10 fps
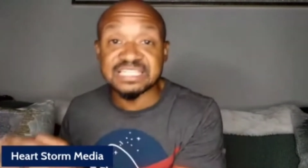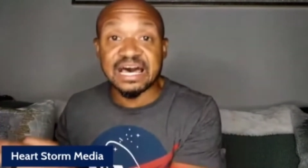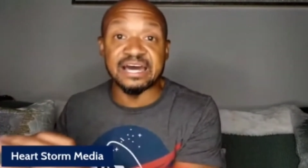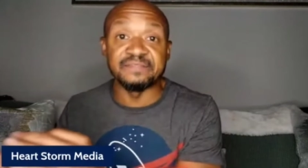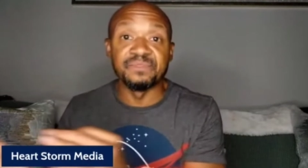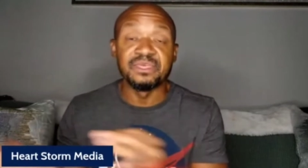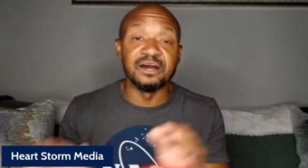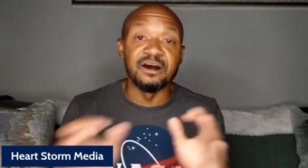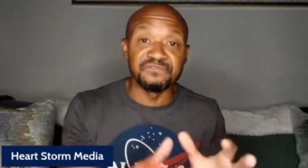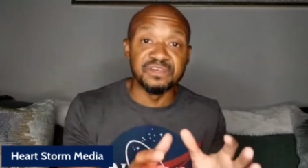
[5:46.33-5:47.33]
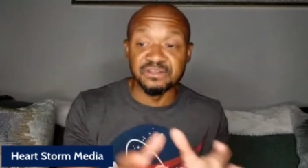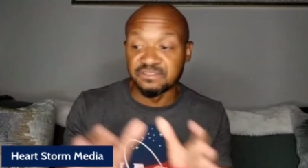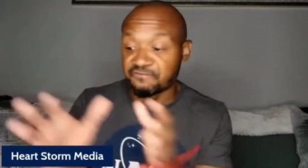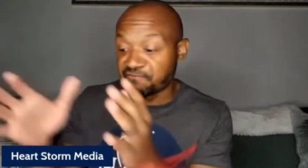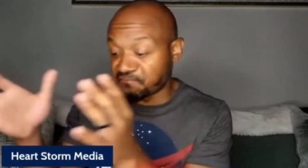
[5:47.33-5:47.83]
side of the,
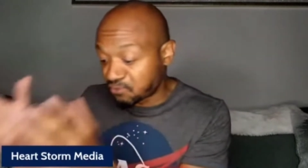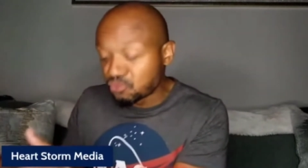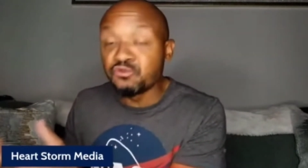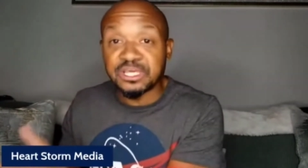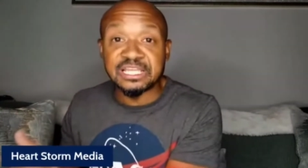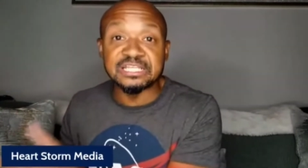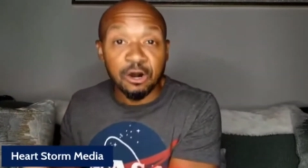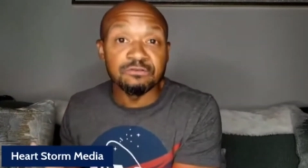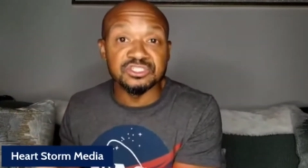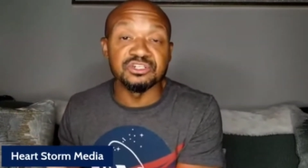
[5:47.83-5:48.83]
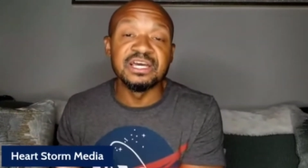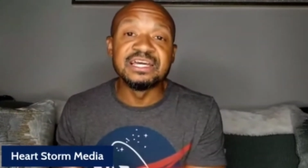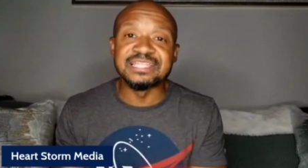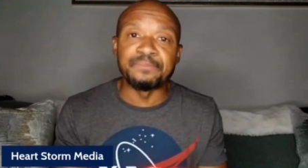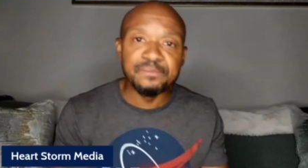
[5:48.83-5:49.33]
the flewed in culture
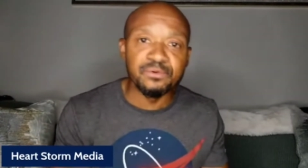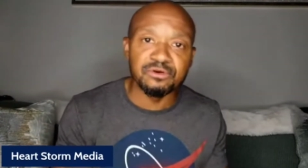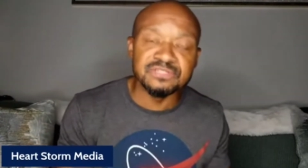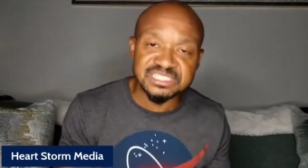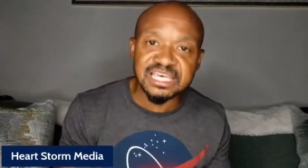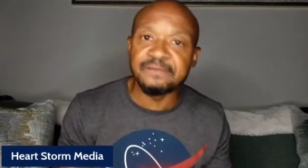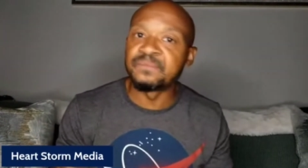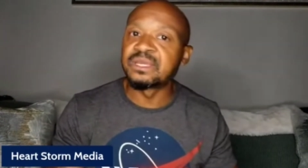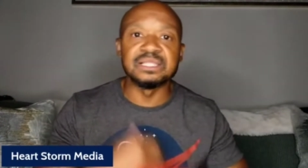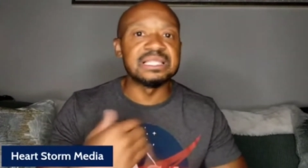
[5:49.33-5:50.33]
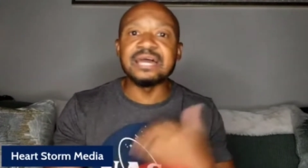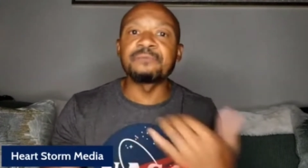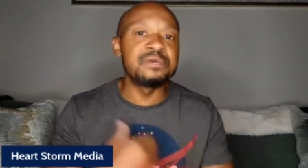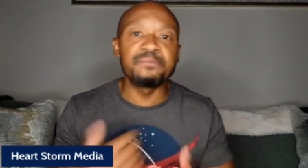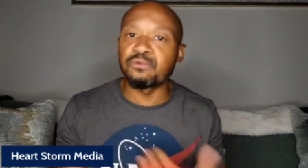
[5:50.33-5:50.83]
that people don't see. A lot
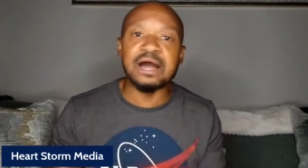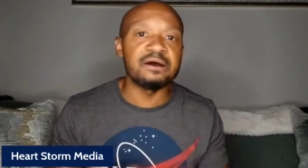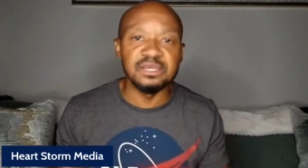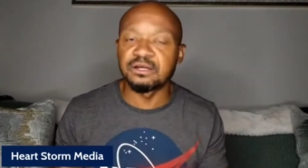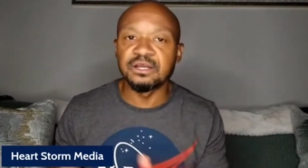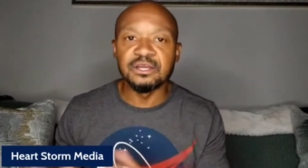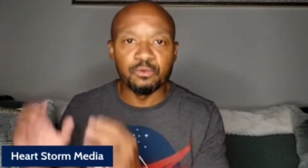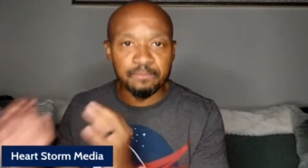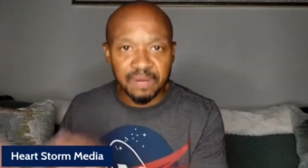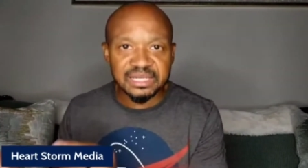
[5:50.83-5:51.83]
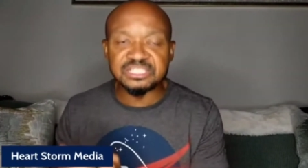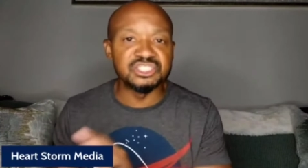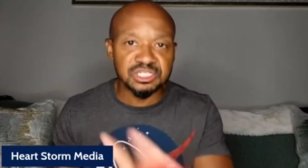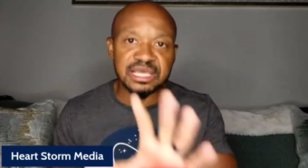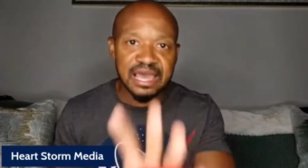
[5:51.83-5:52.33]
of people out here with money
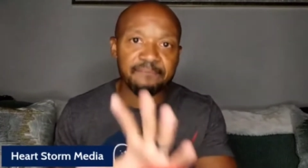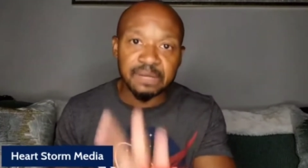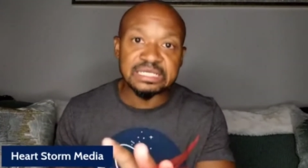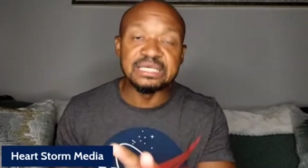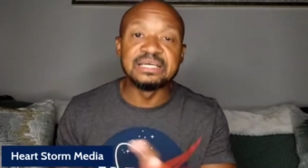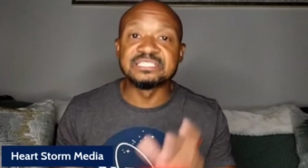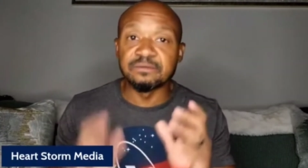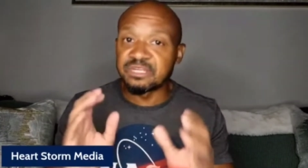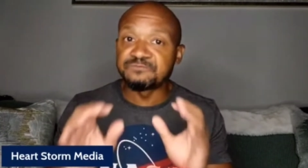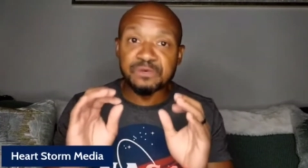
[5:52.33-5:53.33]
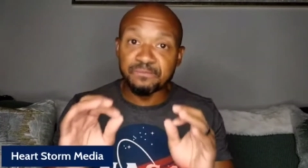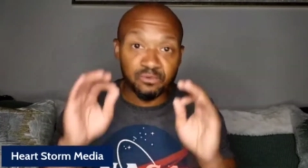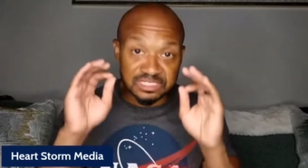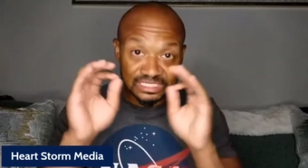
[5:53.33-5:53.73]
shouldn't have money. Some of these people